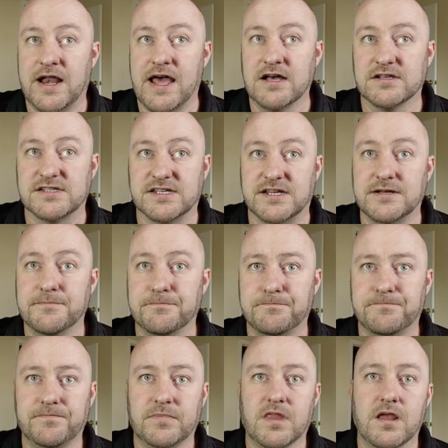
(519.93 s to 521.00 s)
on Elsie,
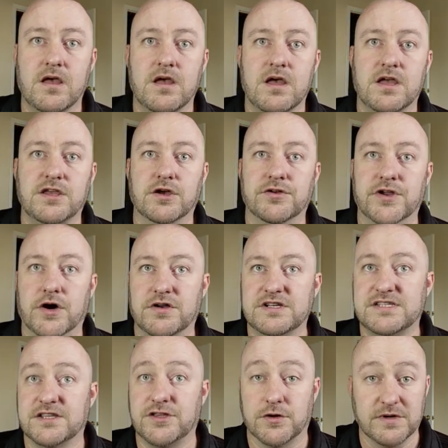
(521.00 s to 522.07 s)
you'll
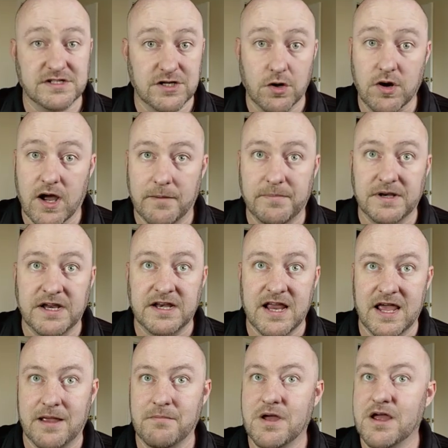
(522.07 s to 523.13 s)
notice that there is no company
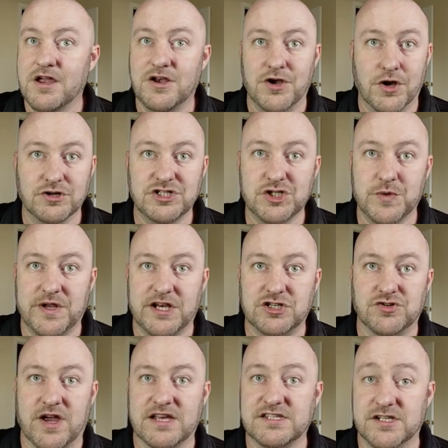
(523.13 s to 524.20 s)
name, no street
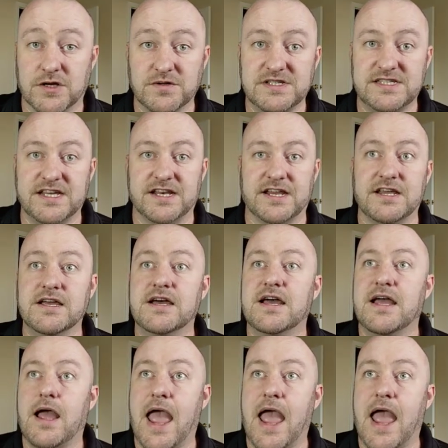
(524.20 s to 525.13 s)
address, no city.